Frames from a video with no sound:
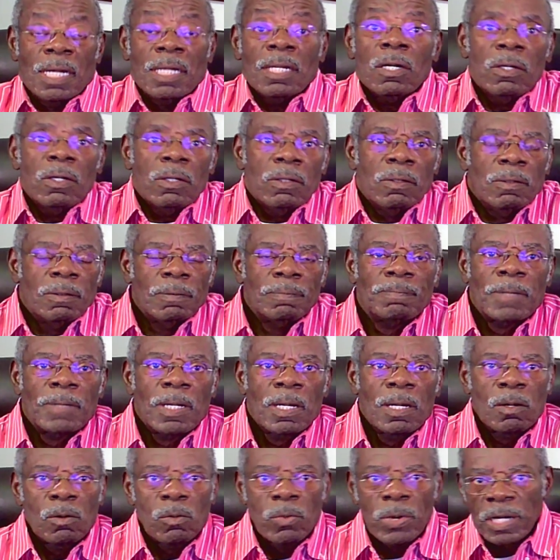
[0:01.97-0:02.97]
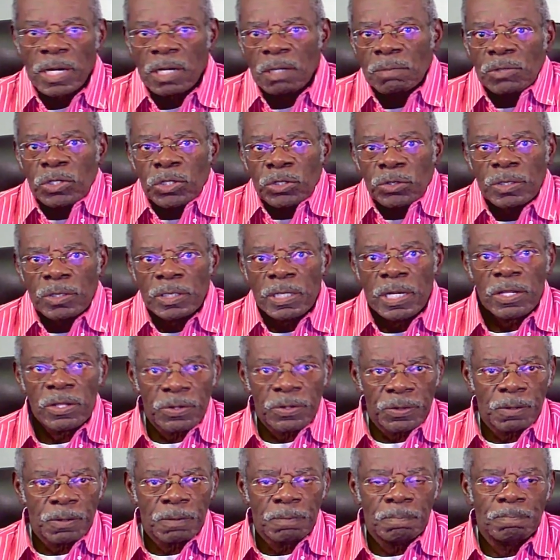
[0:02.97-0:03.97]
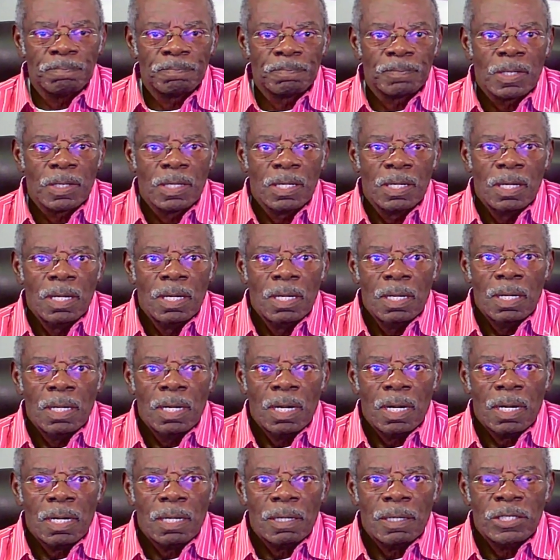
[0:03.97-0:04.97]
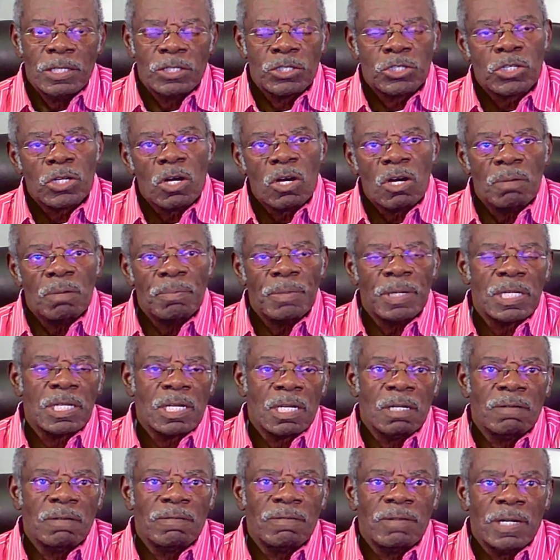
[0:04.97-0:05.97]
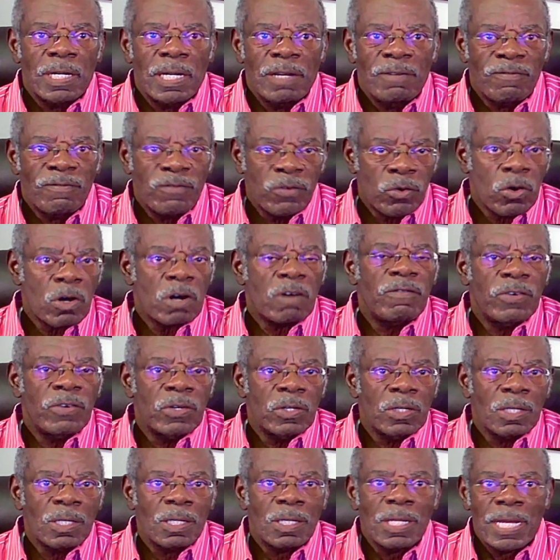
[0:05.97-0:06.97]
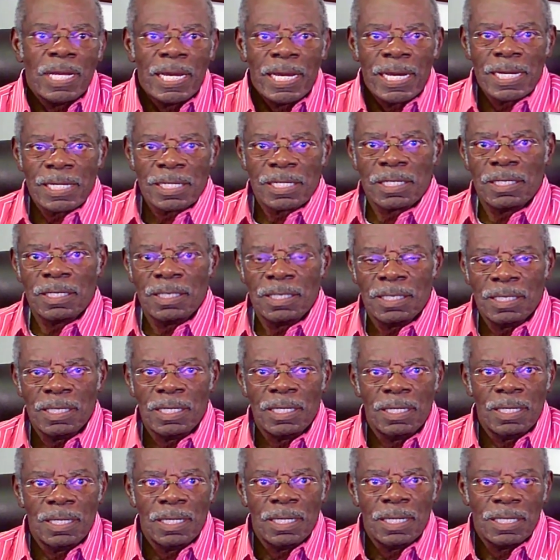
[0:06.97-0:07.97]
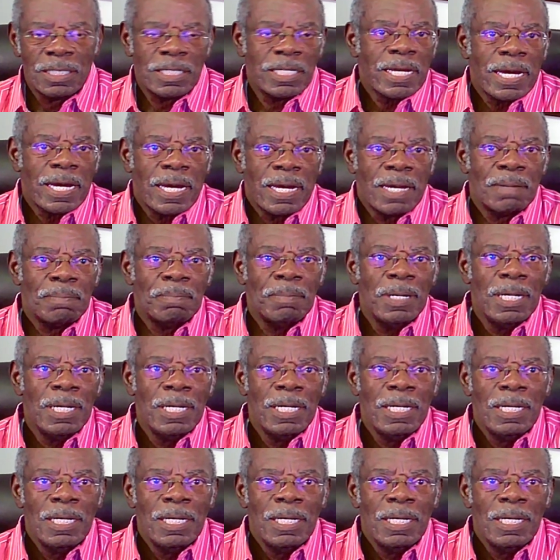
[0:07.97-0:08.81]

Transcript: Hello, welcome to another uh, installment of A Forkful at uh, a Time.